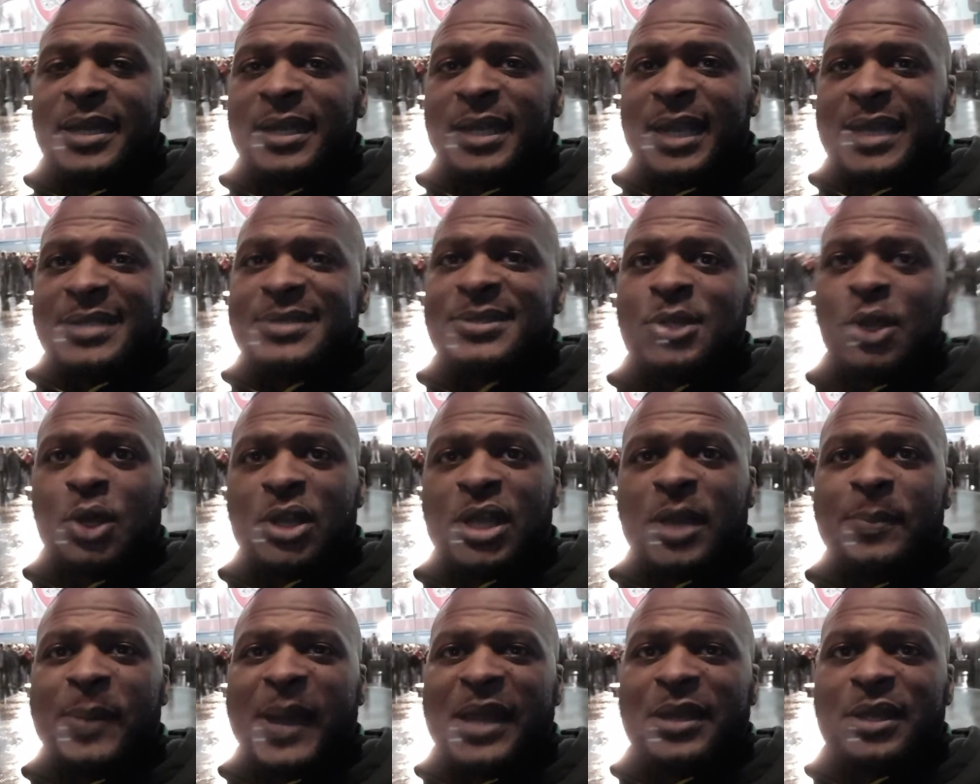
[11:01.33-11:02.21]
Let's talk
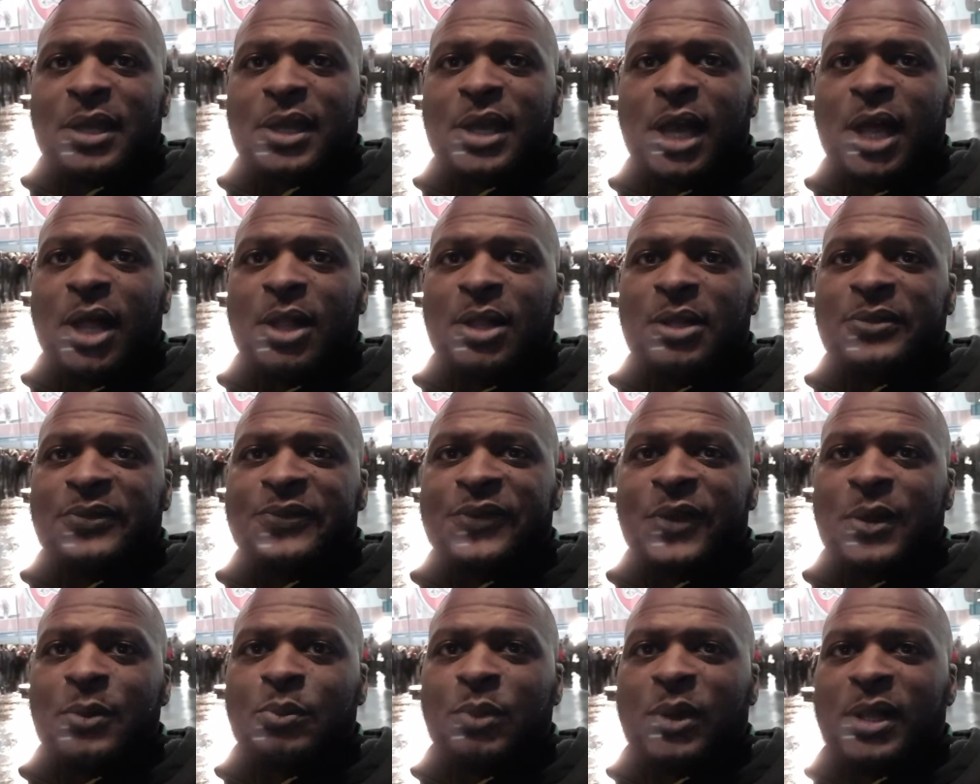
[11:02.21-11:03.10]
about the goal
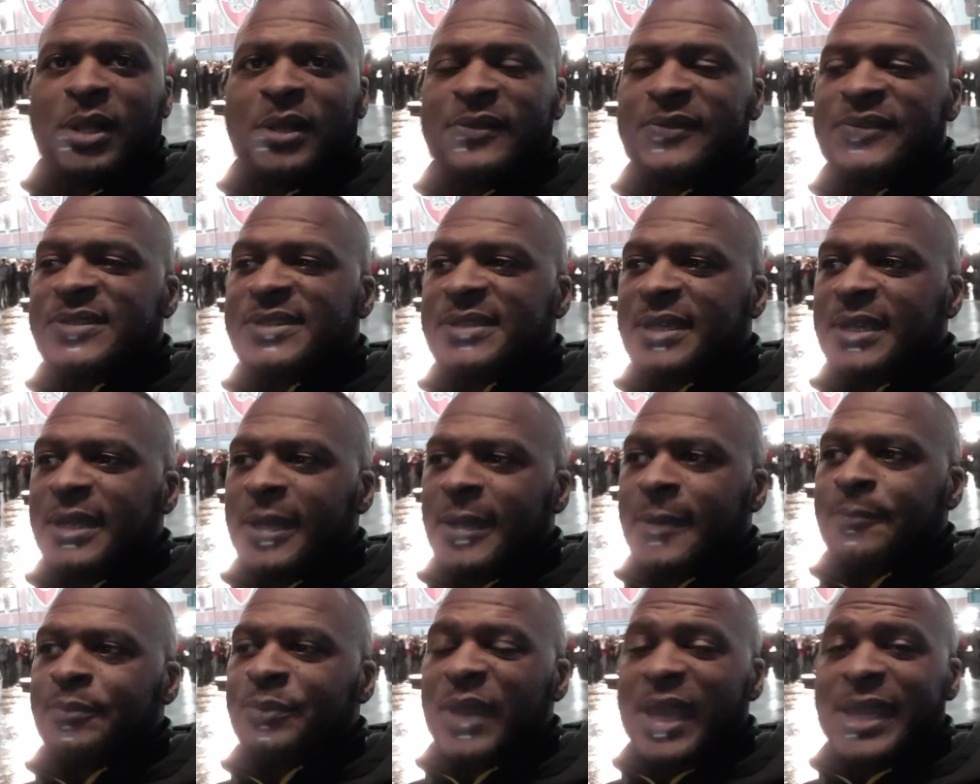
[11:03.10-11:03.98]
from Wolves.
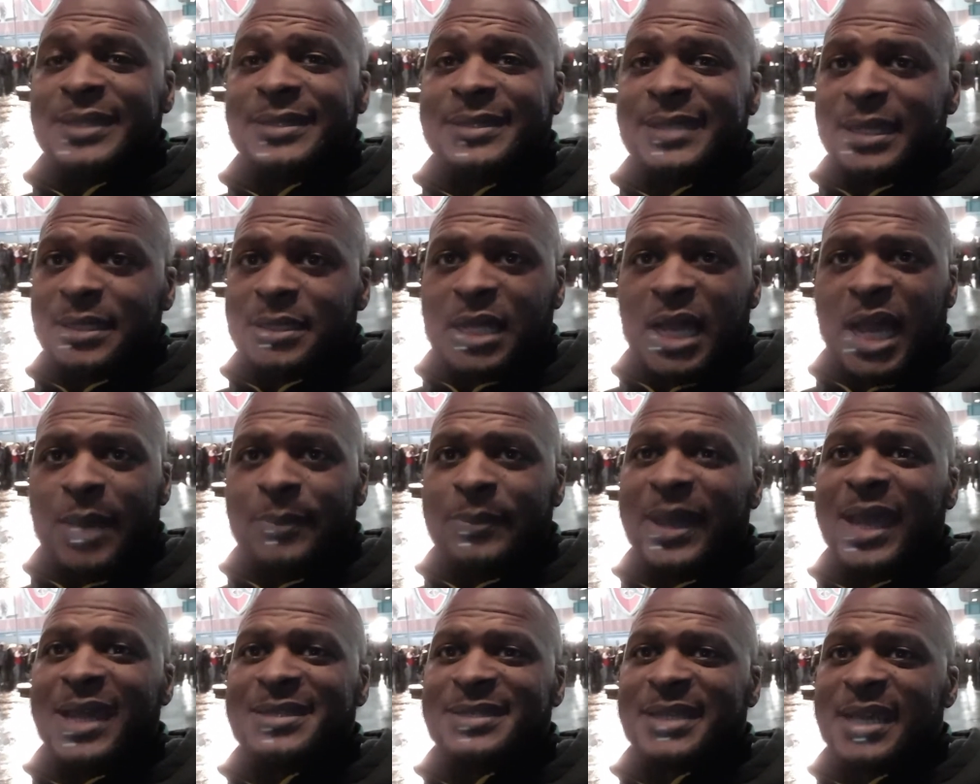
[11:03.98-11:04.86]
It did come,
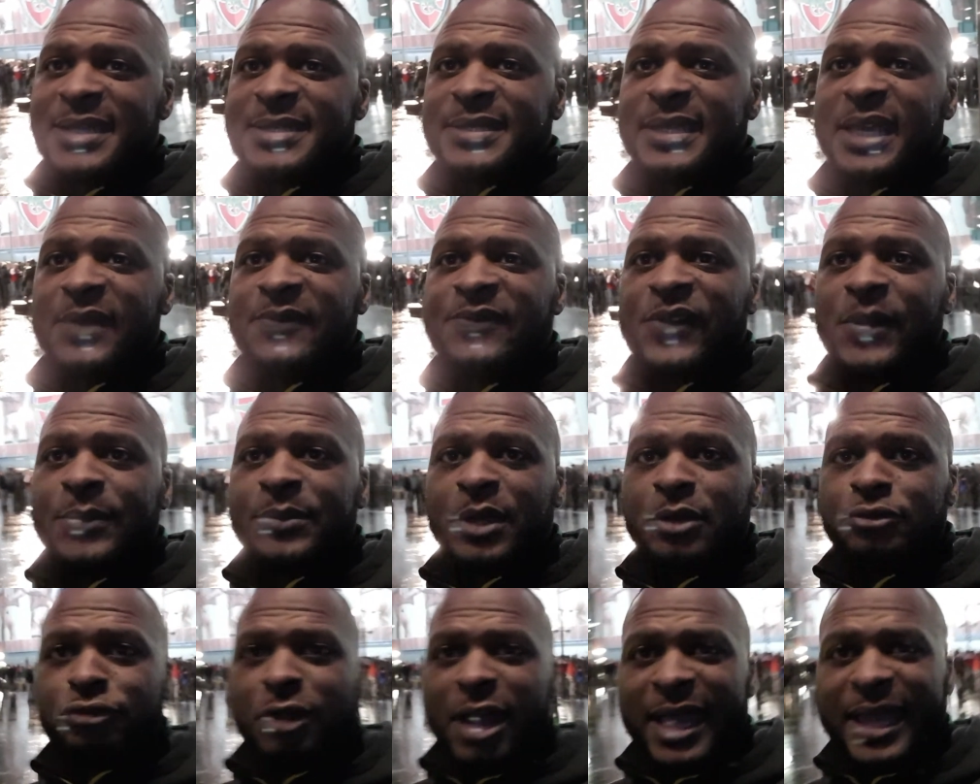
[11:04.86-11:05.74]
as I said, from the
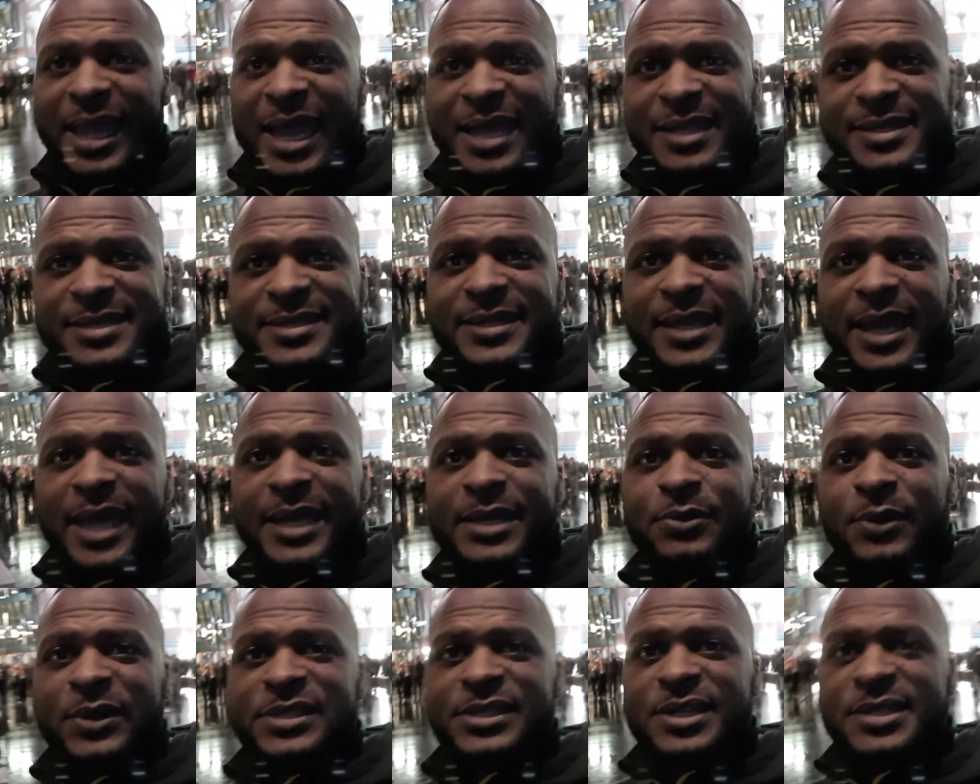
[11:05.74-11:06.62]
right-hand side,
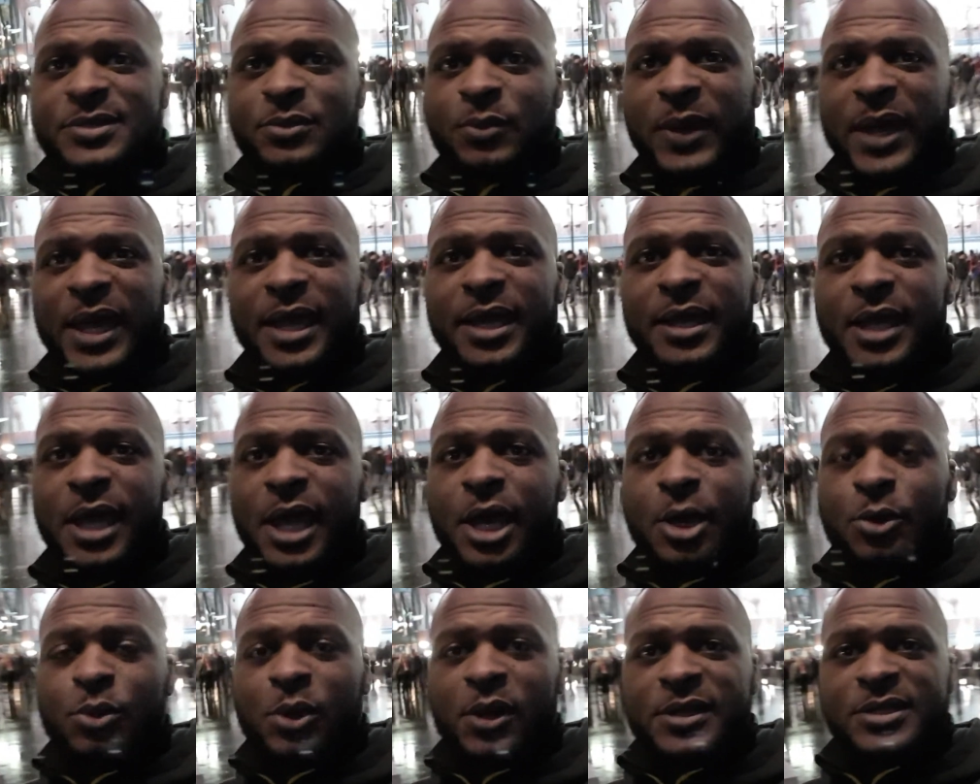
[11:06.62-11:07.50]
which is where
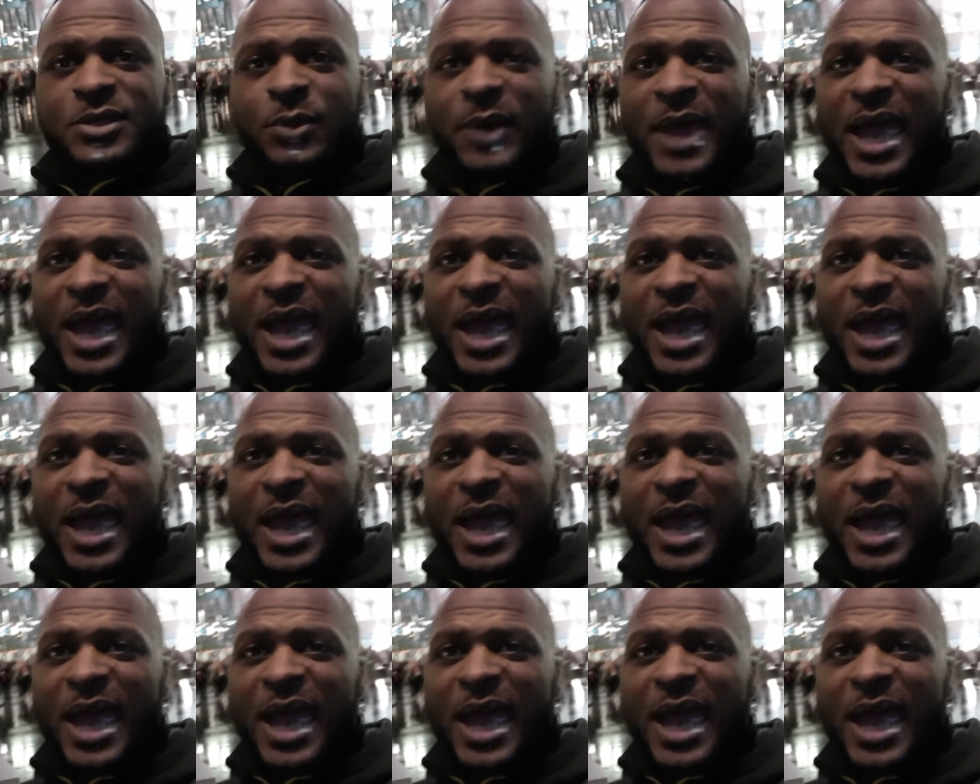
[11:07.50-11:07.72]
Wolves were